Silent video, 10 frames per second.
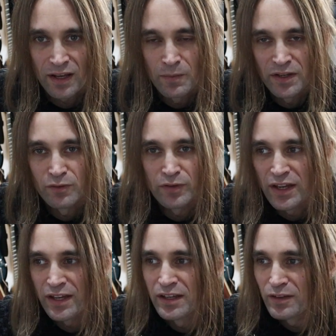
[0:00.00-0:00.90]
I mean,
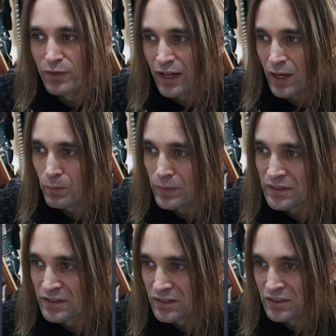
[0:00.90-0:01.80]
if an amp
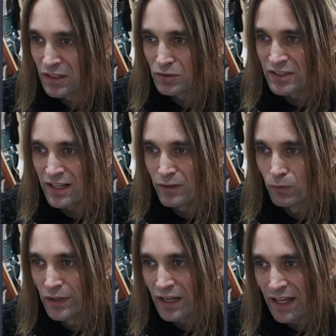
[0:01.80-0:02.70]
sounds like the
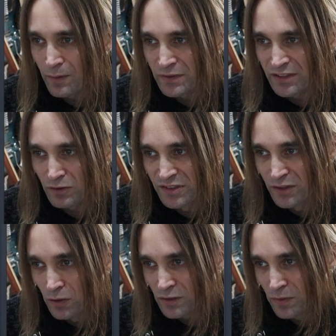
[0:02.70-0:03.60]
real amp, sounds
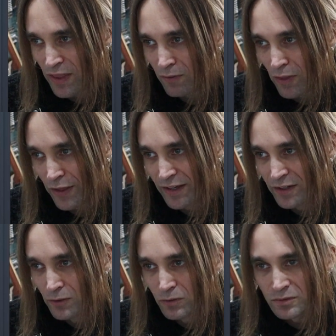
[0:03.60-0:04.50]
good with everything at
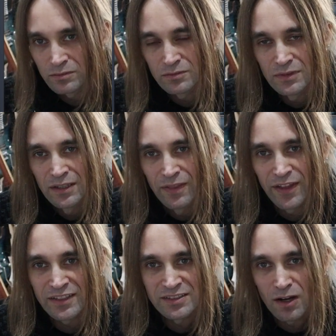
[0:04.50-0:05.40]
noon,
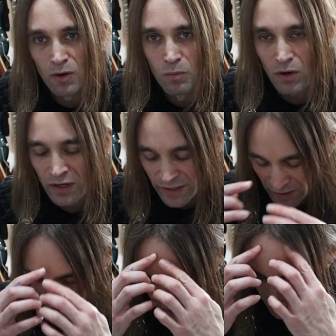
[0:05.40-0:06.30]
that is how a
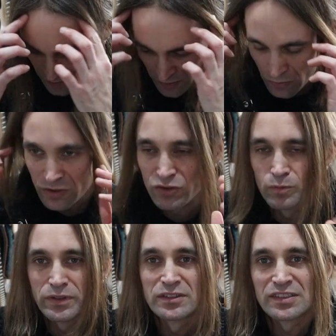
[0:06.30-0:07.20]
modeling unit
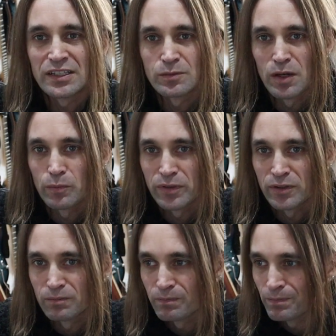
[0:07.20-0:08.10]
should be designed, in my opinion.